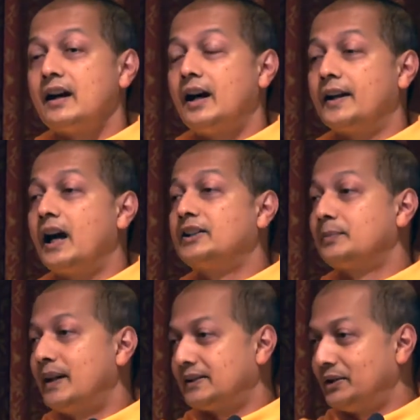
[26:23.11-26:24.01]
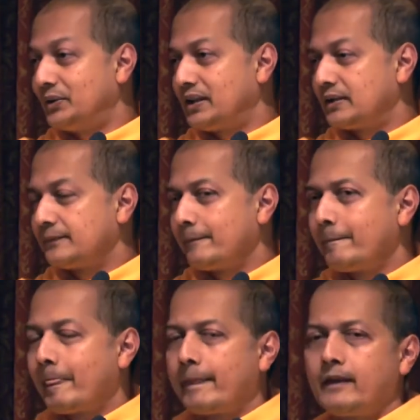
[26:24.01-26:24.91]
anatma theory.
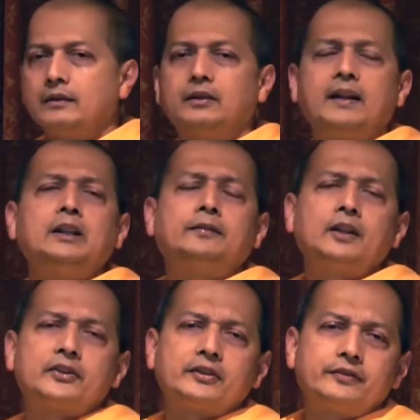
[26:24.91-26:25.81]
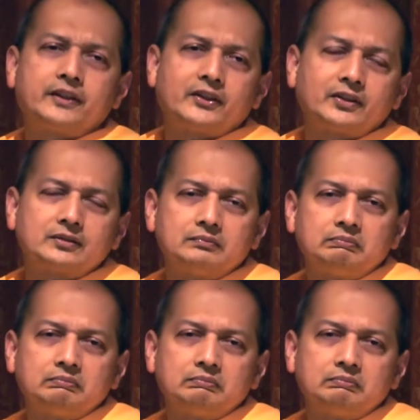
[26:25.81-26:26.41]
Great philosophers.